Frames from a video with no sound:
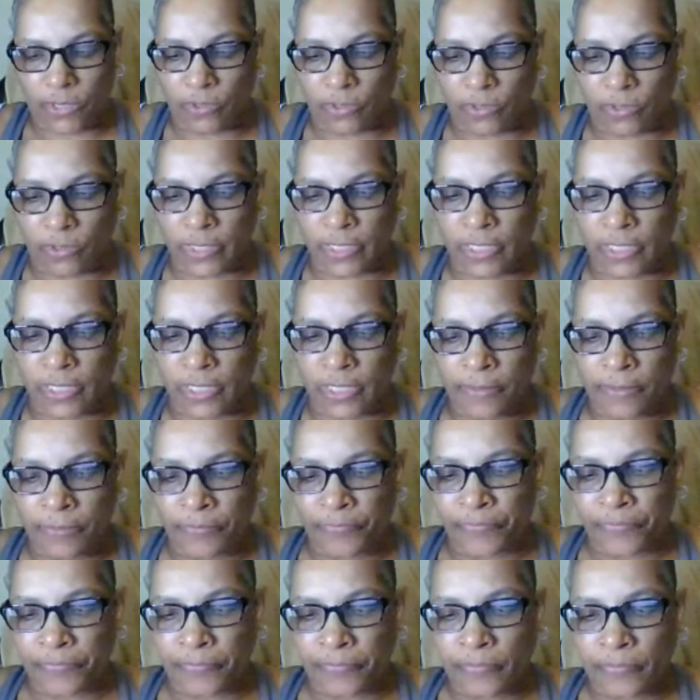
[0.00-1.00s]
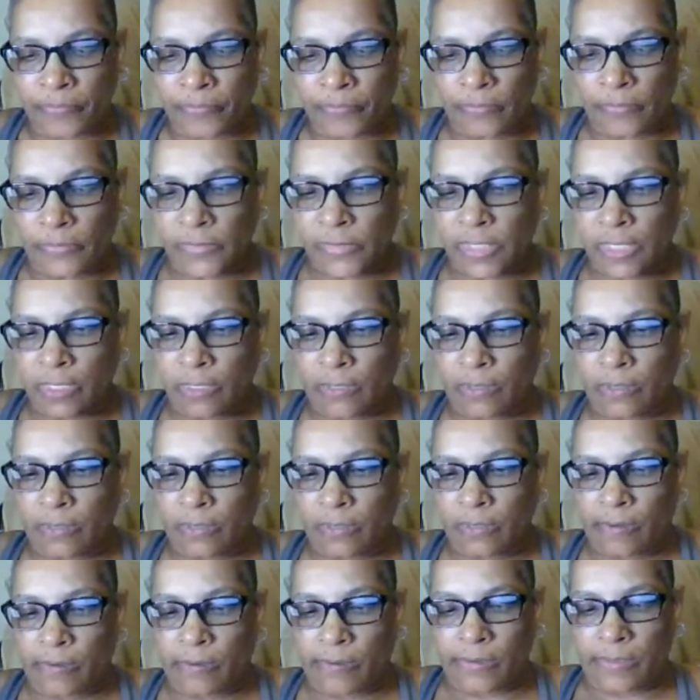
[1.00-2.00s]
Okay, for those
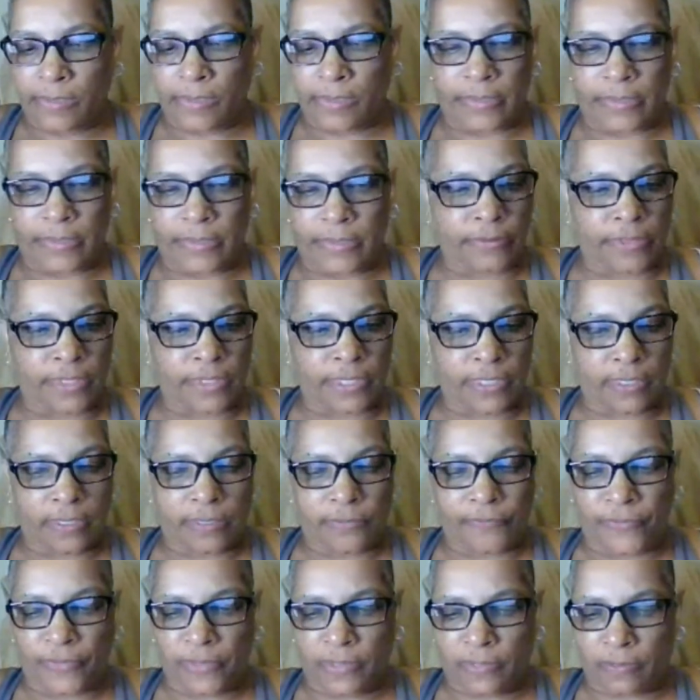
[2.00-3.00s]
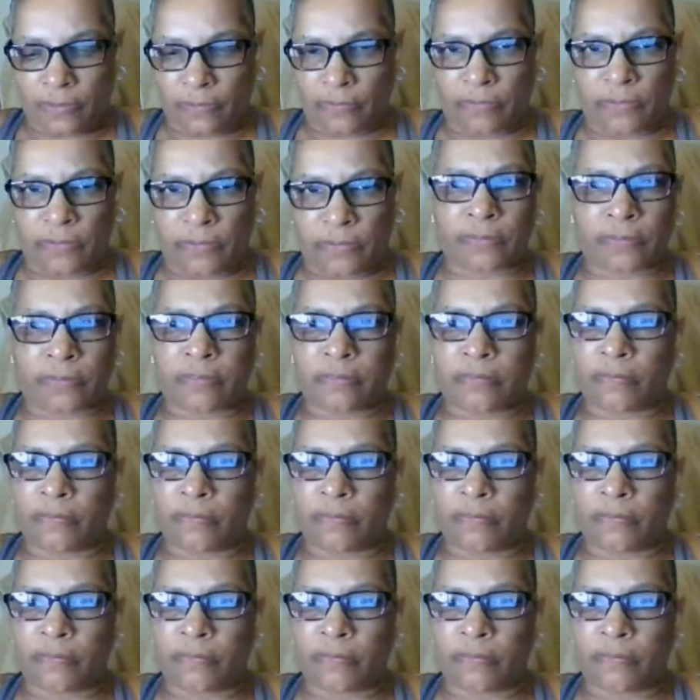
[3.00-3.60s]
that have not